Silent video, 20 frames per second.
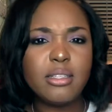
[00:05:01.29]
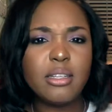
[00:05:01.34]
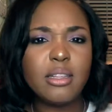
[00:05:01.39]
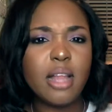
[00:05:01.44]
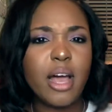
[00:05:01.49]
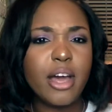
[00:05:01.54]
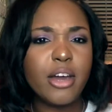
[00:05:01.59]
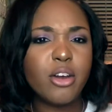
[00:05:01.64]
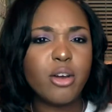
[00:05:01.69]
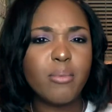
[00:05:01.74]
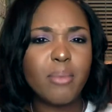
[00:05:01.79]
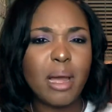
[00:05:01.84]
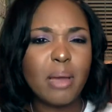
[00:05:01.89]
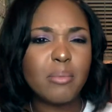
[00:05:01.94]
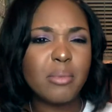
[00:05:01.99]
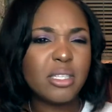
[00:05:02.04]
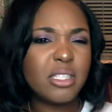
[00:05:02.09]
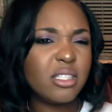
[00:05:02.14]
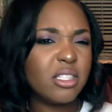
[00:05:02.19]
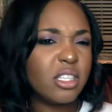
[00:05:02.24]
The liner might
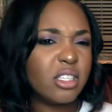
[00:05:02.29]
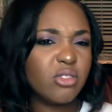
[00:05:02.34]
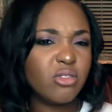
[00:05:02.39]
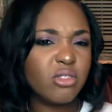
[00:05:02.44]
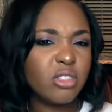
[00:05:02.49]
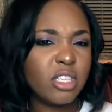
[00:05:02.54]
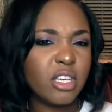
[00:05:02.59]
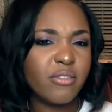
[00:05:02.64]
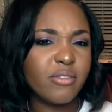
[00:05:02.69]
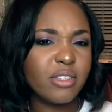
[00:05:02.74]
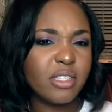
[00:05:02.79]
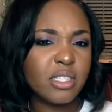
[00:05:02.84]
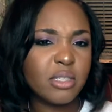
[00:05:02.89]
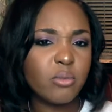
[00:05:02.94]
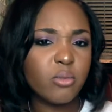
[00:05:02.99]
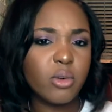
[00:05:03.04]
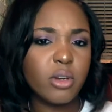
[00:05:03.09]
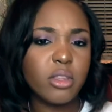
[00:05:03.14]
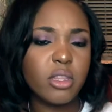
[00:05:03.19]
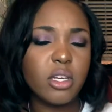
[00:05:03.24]
be $6 or $7,
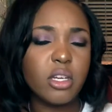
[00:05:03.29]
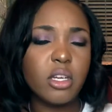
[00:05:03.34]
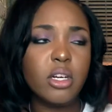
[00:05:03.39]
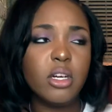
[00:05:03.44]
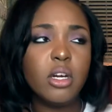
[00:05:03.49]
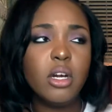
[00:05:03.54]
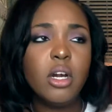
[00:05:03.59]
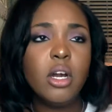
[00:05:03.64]
somewhere in there.